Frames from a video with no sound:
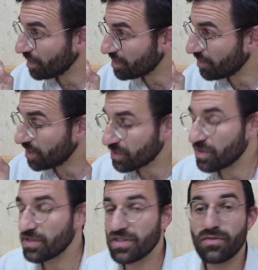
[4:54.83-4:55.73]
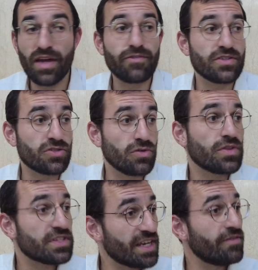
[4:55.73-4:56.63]
70. So this is a reference to
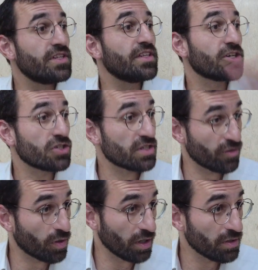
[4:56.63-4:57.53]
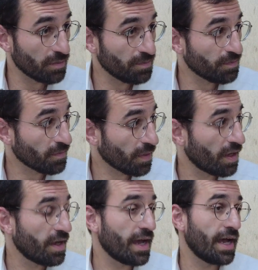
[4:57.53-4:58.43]
the 70 nations of the world,
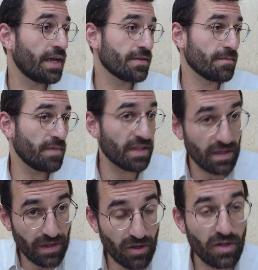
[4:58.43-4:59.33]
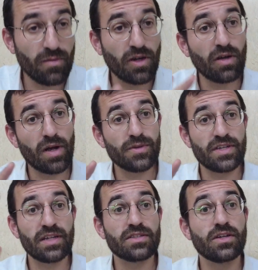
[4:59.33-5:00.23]
and meaning that Gog and Magog
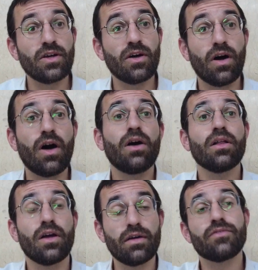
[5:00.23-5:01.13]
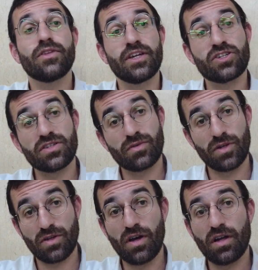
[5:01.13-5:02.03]
represents all of the nations of the
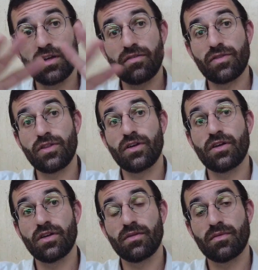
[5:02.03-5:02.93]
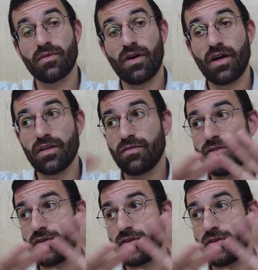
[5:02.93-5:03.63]
world, all of